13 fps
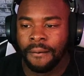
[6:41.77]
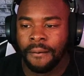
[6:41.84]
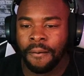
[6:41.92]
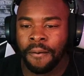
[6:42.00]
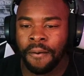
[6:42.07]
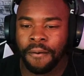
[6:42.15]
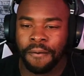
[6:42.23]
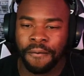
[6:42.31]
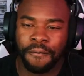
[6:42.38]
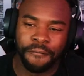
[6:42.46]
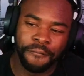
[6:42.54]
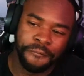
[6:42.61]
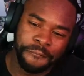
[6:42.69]

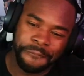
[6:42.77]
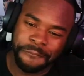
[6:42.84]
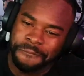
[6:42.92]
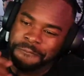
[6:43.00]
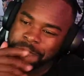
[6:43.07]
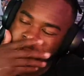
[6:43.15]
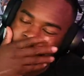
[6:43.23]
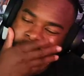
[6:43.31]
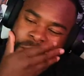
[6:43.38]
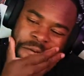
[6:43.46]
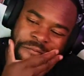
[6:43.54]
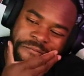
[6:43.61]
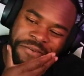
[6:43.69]
Oh.
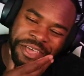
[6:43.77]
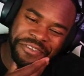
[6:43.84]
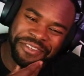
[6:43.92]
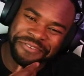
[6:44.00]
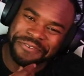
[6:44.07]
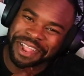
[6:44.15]
Oh, Fiction.